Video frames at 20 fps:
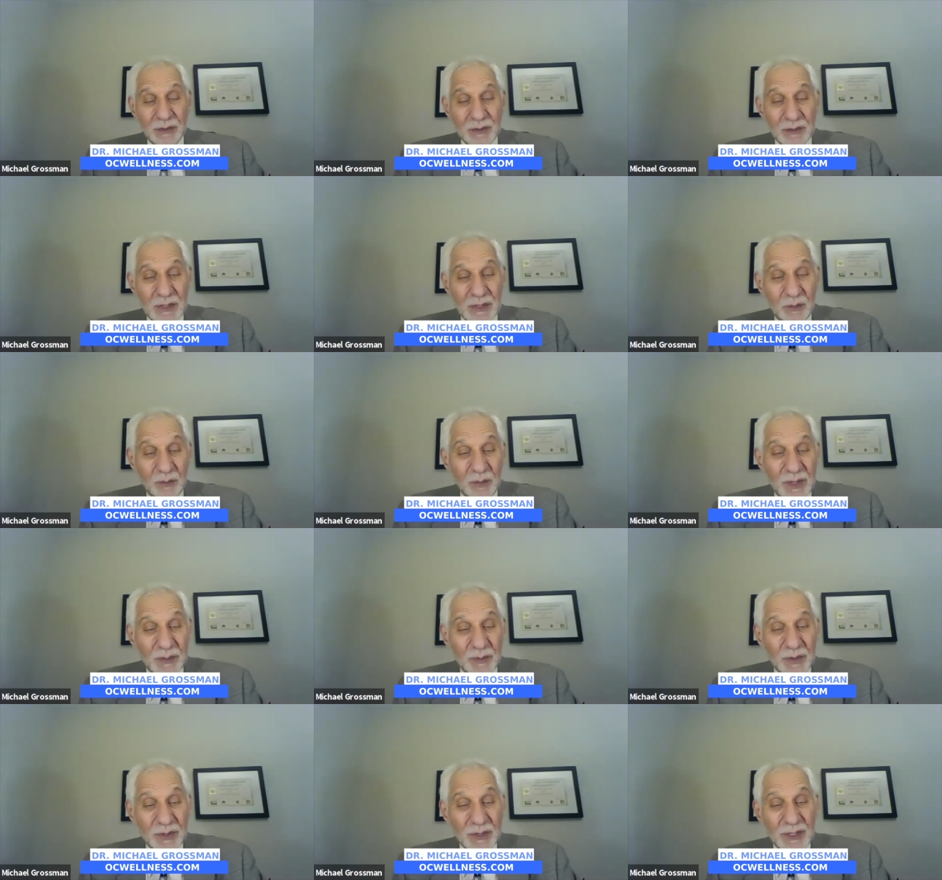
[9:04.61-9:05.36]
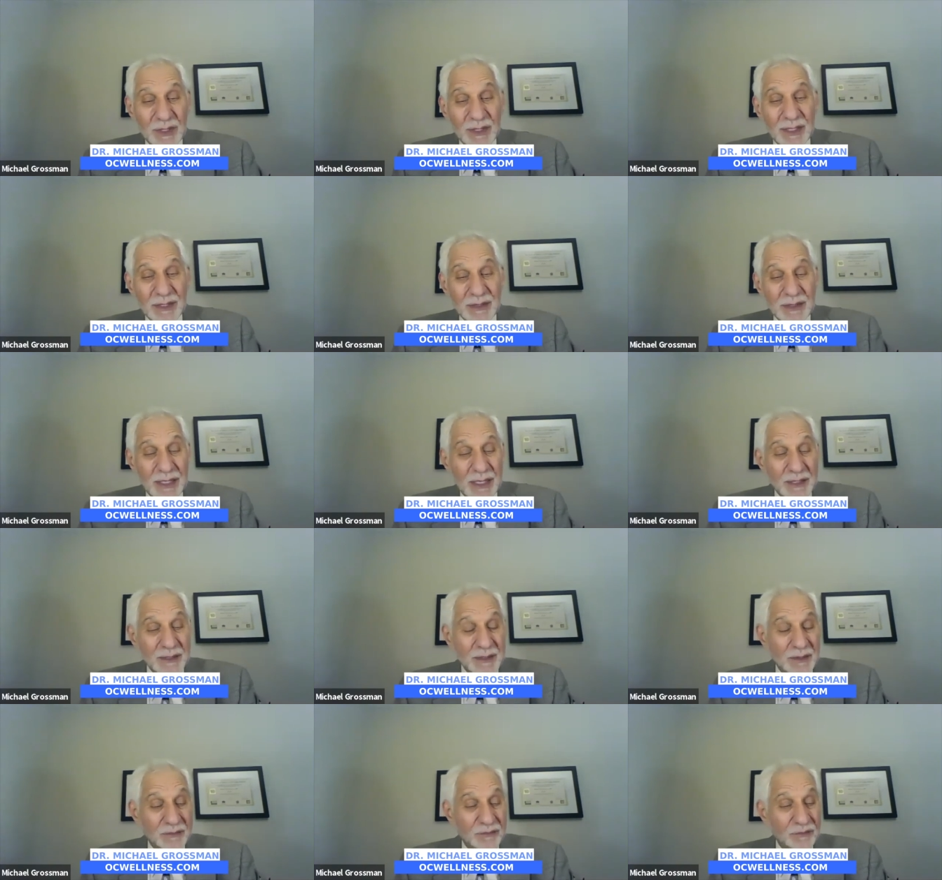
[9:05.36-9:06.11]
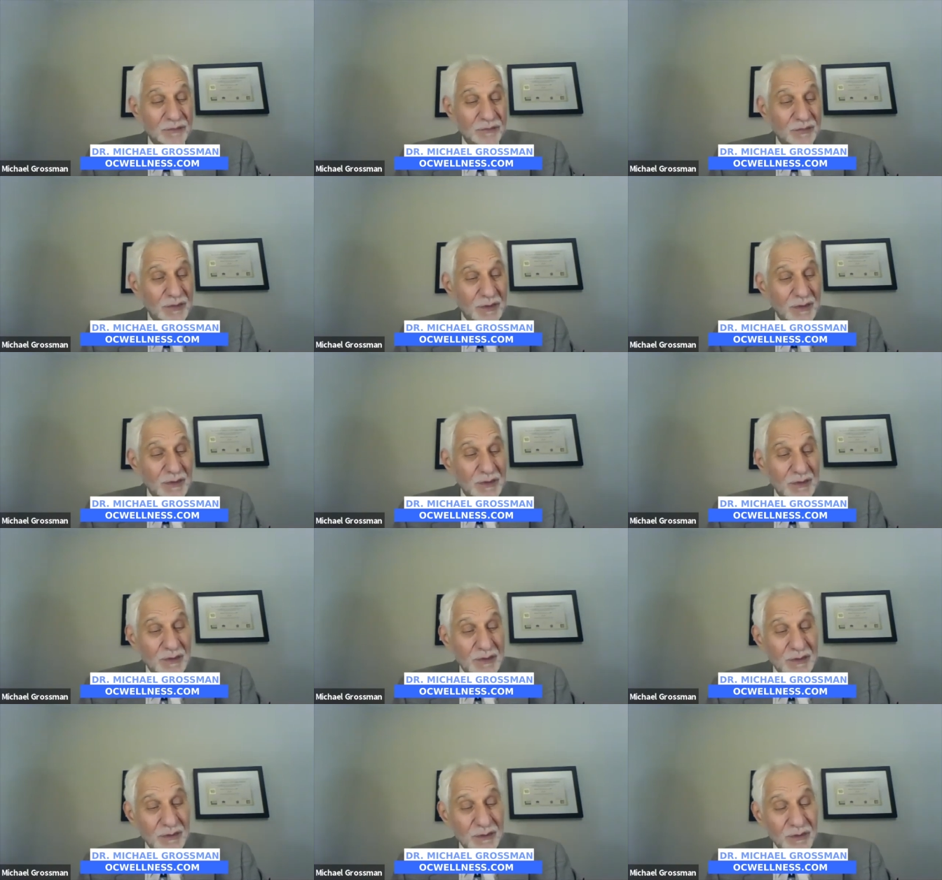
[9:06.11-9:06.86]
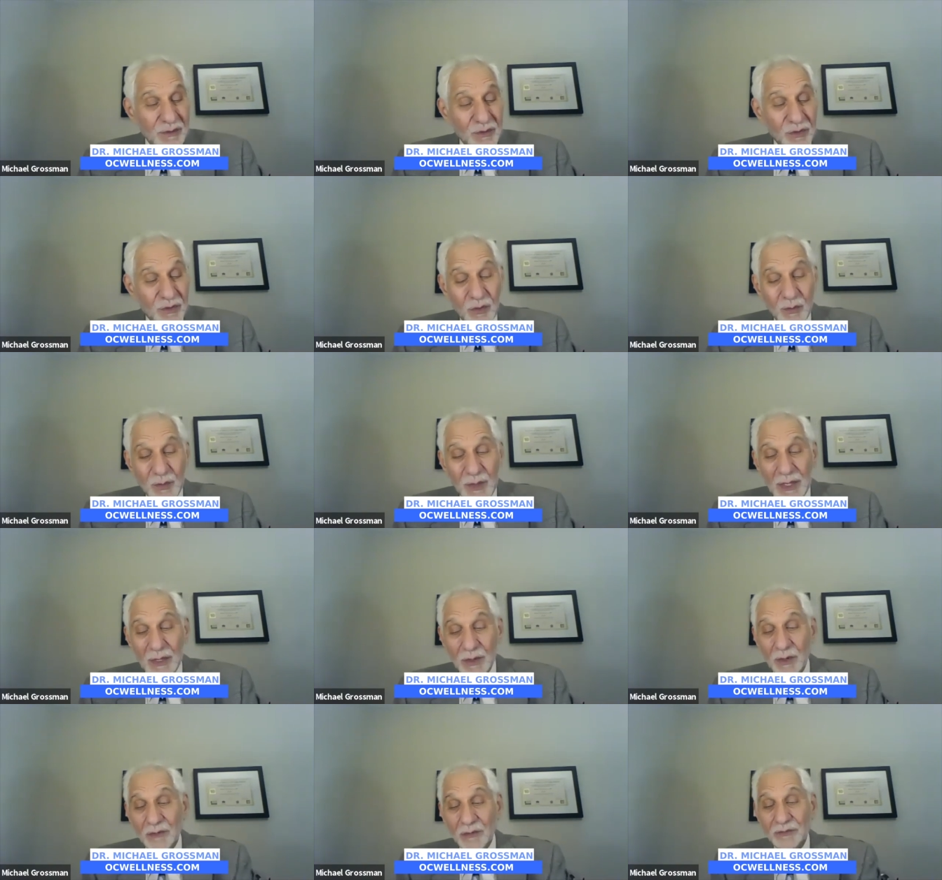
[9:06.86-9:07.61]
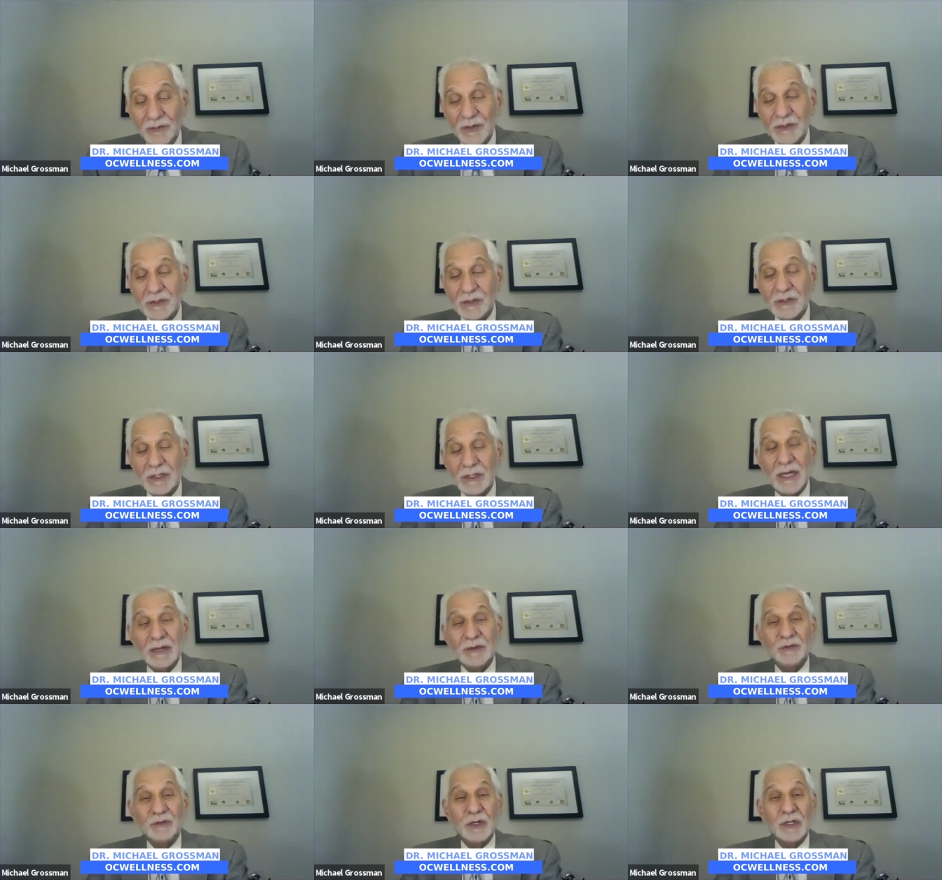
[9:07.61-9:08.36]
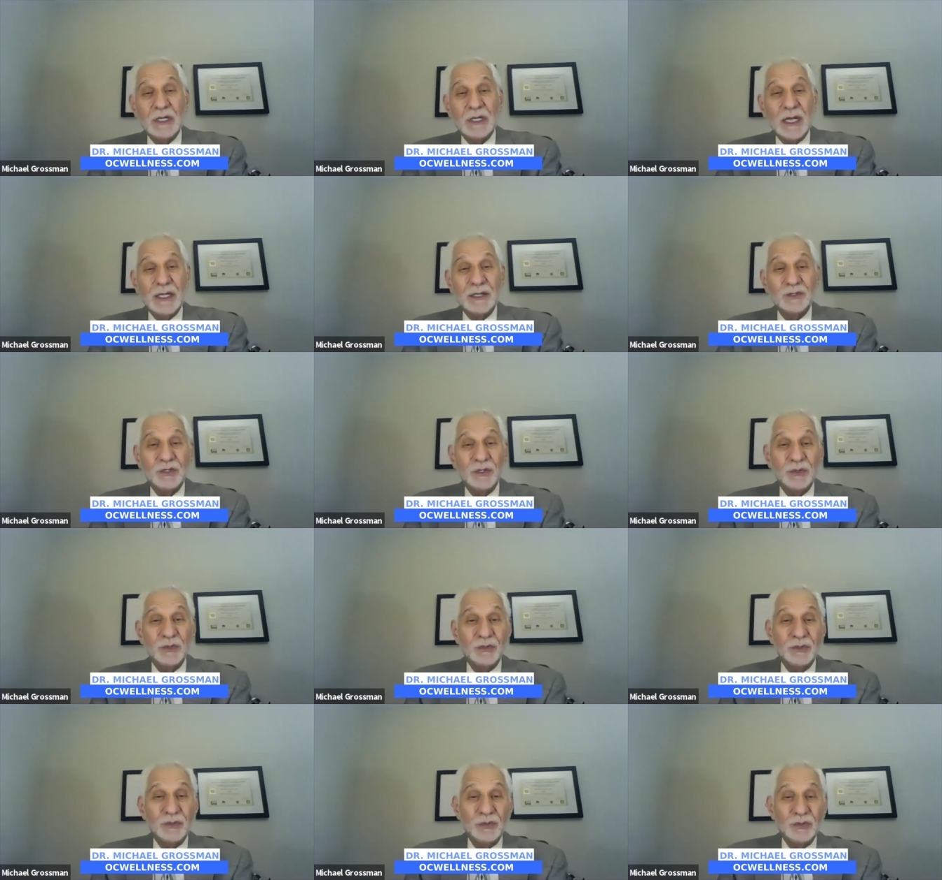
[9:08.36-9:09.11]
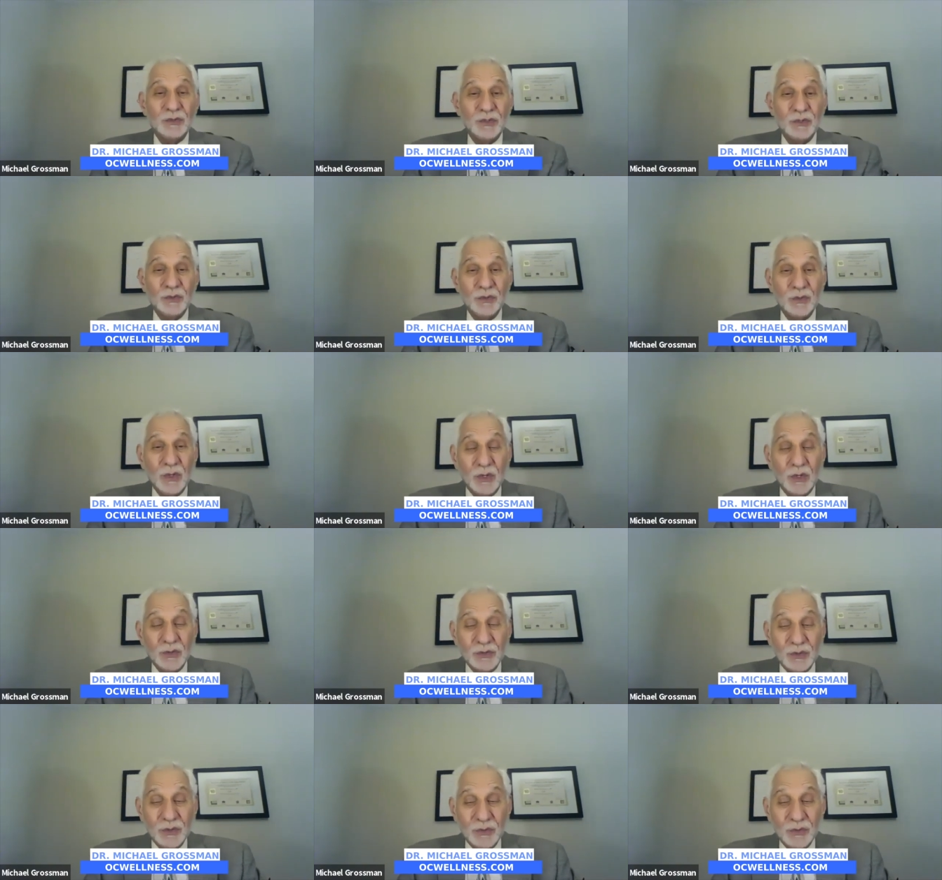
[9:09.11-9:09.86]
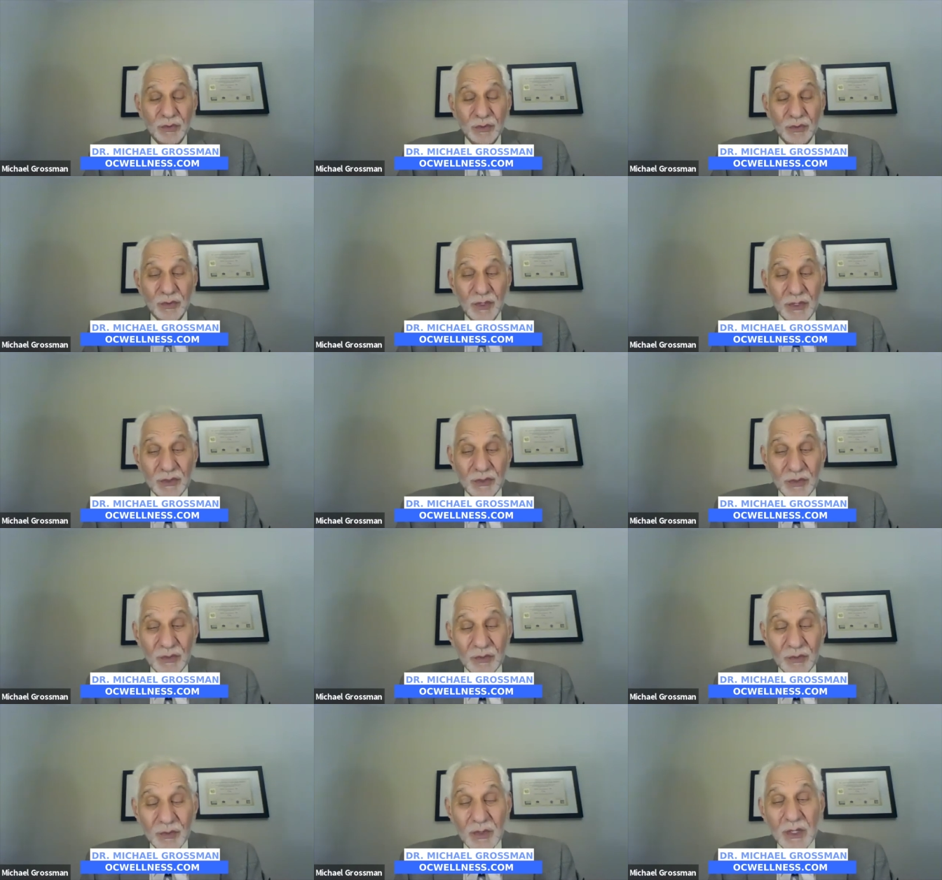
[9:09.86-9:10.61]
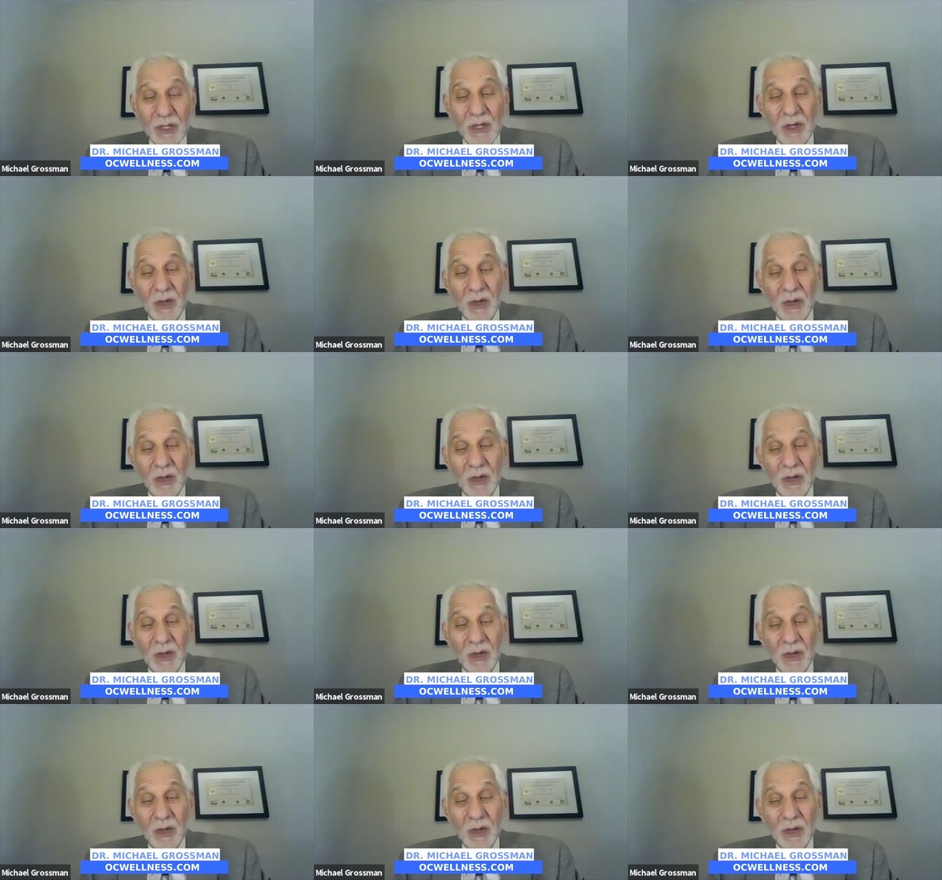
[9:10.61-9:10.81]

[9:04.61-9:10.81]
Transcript: help people to get that. If you call my office, 949-222-0232.